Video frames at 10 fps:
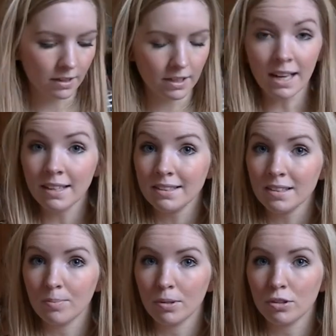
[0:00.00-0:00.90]
The next is
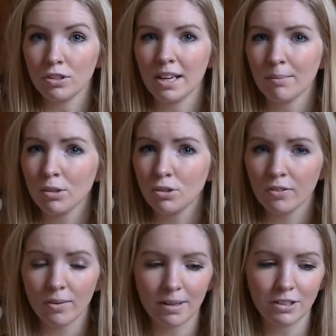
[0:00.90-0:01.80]
a blush, and I'm not sure
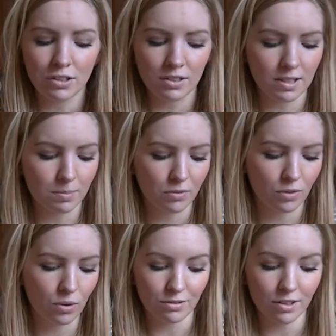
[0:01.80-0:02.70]
if I've mentioned this
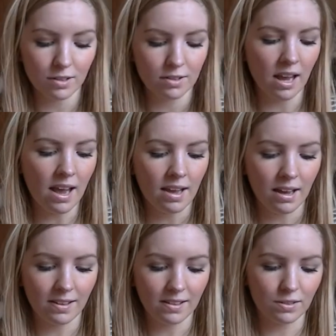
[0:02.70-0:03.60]
before, Brits,
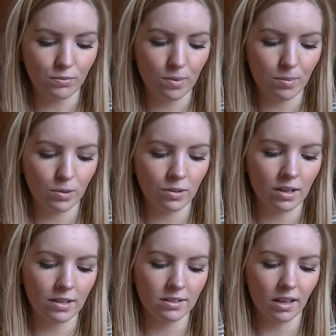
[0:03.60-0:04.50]
and this is
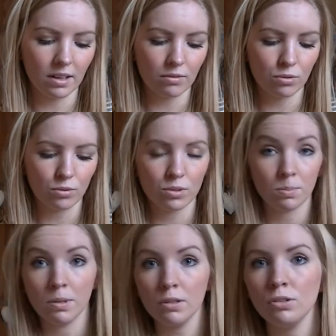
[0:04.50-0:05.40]
Rimmel Santa Rose
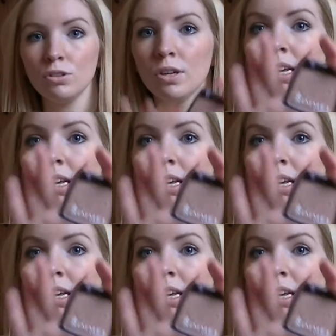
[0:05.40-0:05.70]
blush,